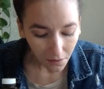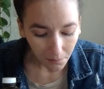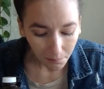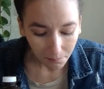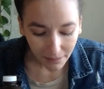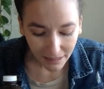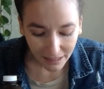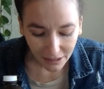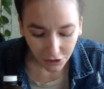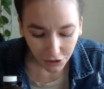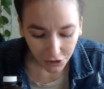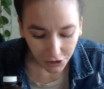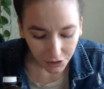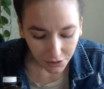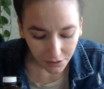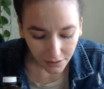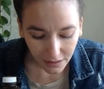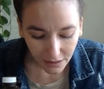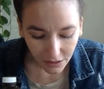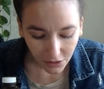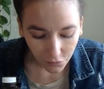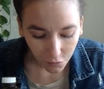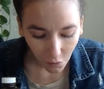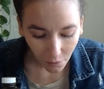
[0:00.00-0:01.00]
mixture
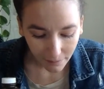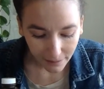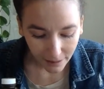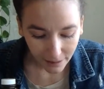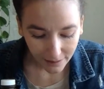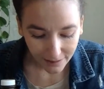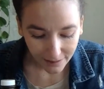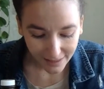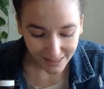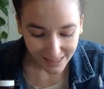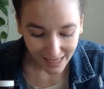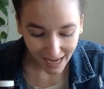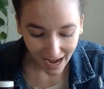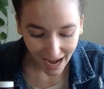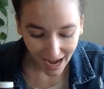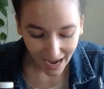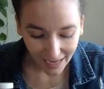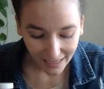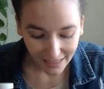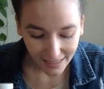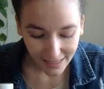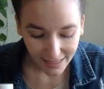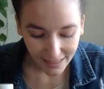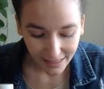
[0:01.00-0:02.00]
that is forming on the
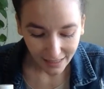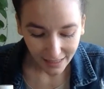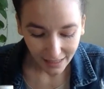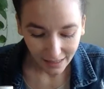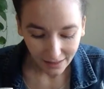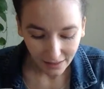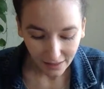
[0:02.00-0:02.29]
sides.